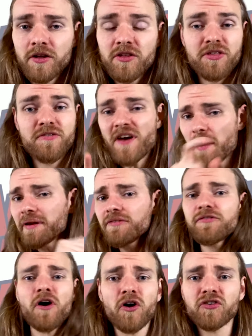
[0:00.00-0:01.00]
The very
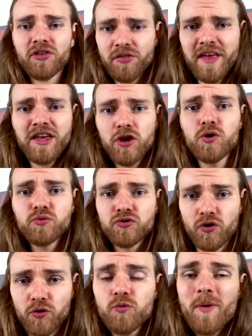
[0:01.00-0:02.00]
first thing you
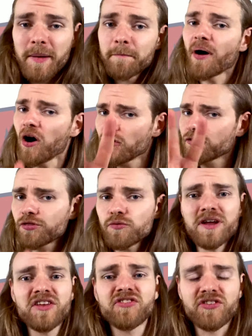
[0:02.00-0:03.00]
do when part
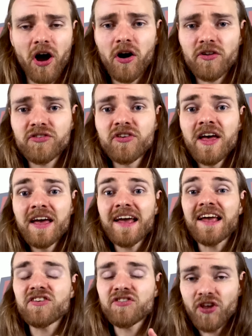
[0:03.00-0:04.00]
3 starts
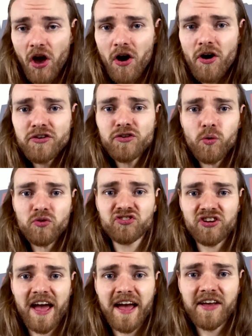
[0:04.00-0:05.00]
is turn your
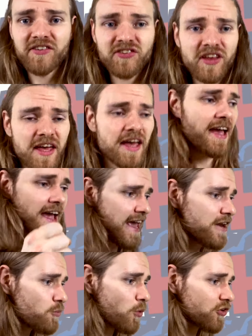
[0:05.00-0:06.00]
chairs
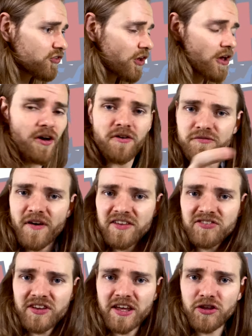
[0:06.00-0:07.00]
inward
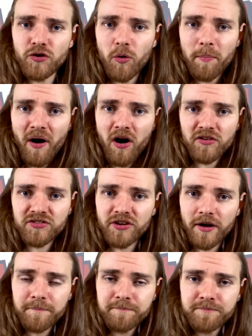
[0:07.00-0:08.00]
facing your
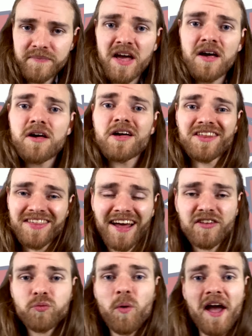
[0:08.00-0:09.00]
partner.
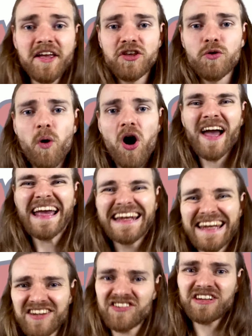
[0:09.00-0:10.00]
That way you are
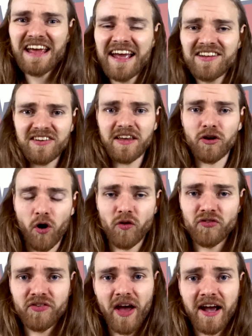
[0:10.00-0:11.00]
initiating
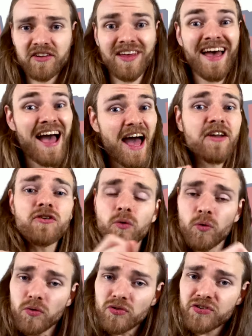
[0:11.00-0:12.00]
contact and
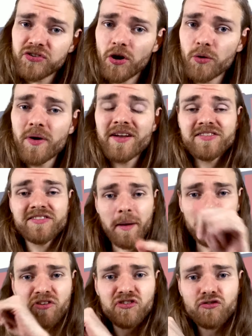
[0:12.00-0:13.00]
also
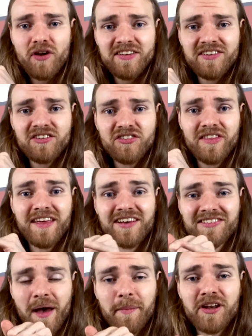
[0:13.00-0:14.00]
demonstrating to the
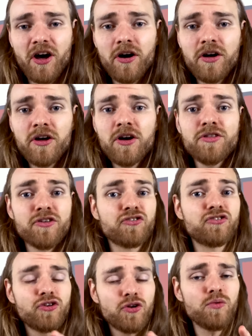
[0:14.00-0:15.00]
examiner
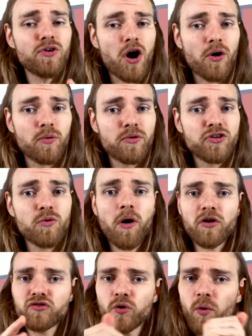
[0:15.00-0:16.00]
that you know you
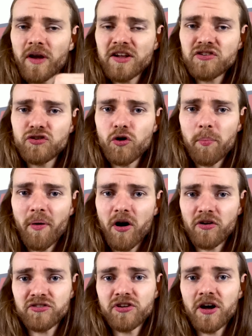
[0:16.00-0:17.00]
are talking to your
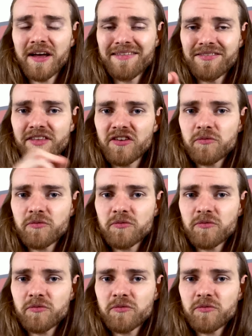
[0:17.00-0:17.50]
partner in this